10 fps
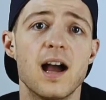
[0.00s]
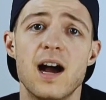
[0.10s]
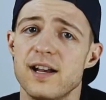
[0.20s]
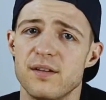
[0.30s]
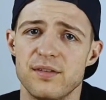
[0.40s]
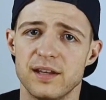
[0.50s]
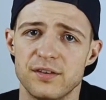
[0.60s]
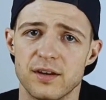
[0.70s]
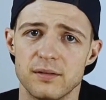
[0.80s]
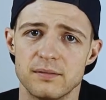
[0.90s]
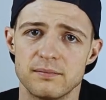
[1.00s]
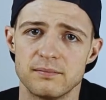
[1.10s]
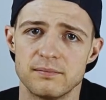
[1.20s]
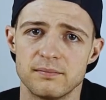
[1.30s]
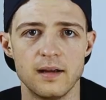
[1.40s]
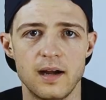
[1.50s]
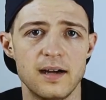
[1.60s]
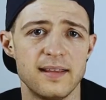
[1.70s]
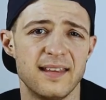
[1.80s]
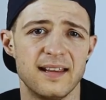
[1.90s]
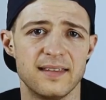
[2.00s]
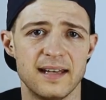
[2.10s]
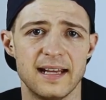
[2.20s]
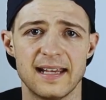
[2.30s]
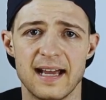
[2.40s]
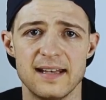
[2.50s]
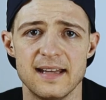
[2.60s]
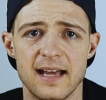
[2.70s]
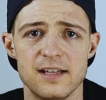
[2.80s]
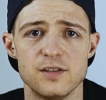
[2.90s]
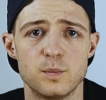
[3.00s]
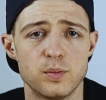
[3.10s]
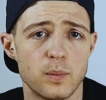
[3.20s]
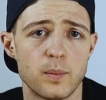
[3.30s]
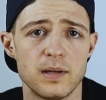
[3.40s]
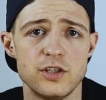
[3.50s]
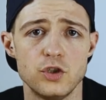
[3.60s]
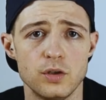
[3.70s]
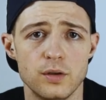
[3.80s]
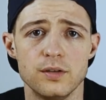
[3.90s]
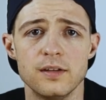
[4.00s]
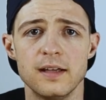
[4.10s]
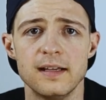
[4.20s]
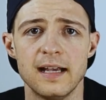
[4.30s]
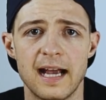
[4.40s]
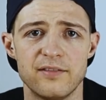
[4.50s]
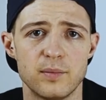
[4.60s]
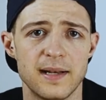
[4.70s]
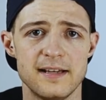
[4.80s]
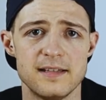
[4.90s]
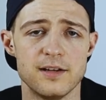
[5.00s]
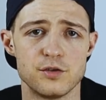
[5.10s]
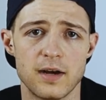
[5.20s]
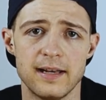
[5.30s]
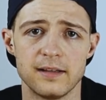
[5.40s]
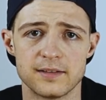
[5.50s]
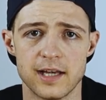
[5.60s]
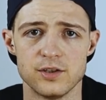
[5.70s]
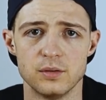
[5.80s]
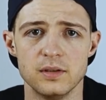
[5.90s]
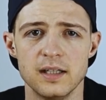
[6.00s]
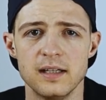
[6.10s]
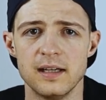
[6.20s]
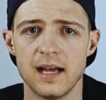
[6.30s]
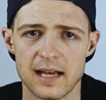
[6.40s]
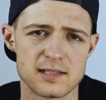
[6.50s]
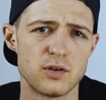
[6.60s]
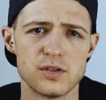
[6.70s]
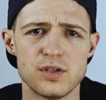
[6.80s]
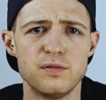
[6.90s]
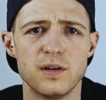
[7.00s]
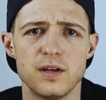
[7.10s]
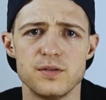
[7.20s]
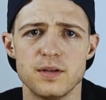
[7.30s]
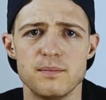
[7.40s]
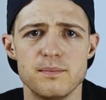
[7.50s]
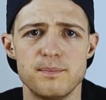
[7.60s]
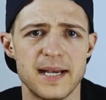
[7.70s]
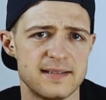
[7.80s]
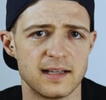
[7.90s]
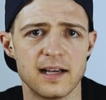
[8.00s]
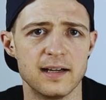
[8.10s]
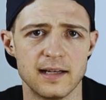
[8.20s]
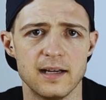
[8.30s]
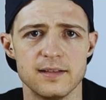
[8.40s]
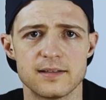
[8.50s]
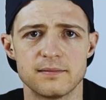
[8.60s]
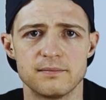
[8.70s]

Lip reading: I don't think so. I think that it can and probably should have a place in a training schedule, as long as you follow some basic guidelines.